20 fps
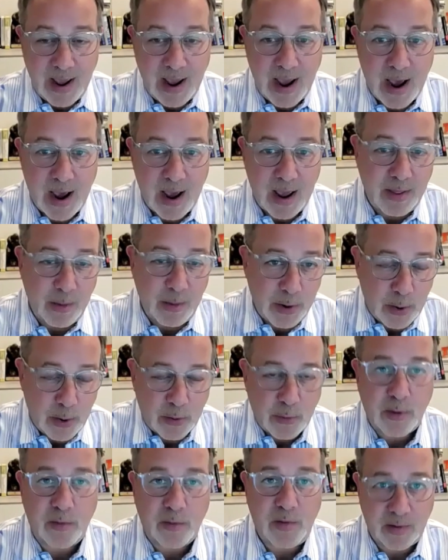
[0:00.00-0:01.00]
And then we go
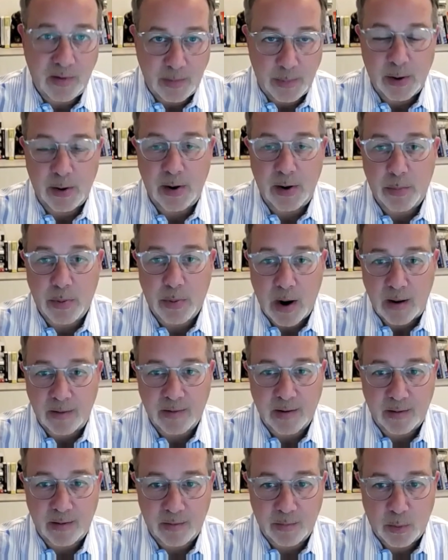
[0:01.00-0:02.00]
through a feasibility
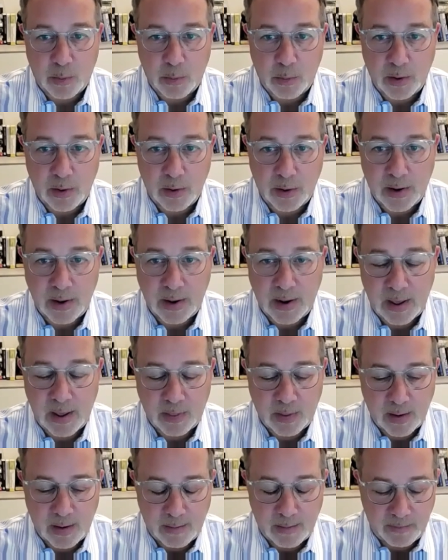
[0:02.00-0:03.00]
process where we're looking
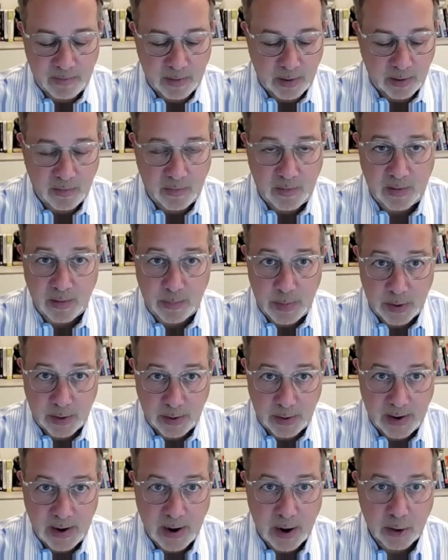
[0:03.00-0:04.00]
at the various
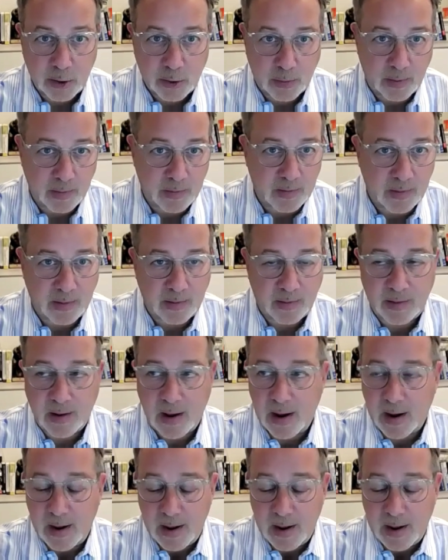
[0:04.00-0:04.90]
feasibility characteristics.